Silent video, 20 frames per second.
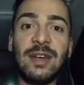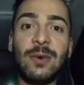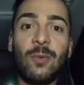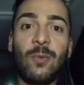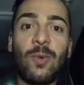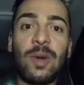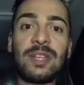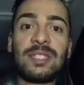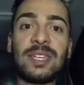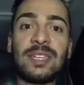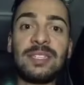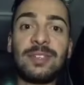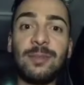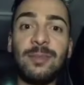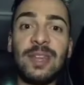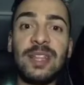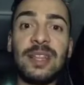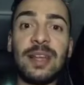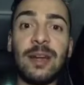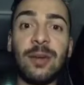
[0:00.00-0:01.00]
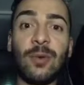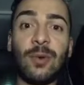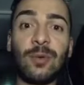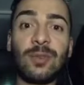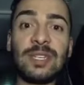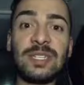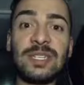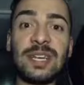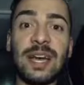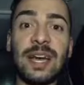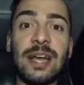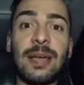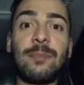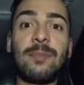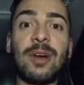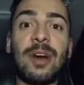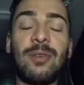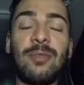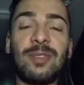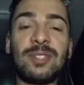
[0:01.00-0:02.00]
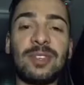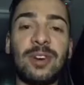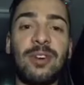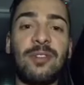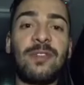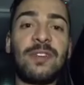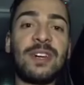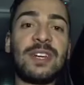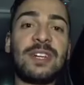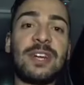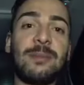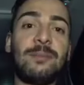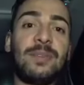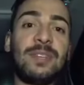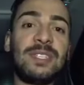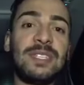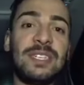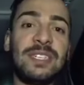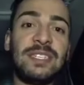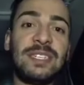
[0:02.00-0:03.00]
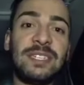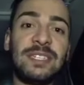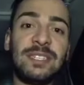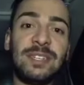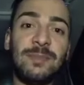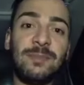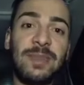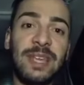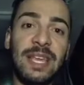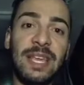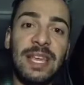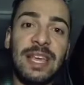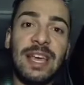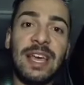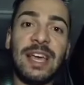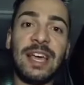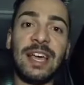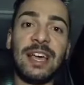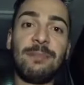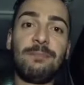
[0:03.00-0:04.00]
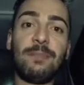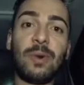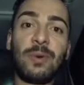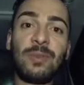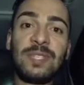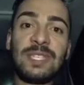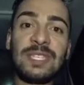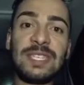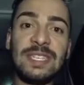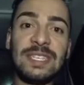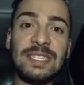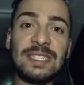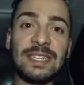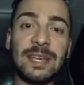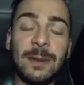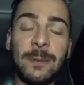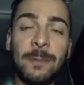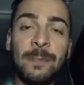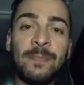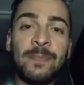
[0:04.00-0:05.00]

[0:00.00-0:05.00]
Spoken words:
wanted to be there all the time, I was offered a position to be a bolsista.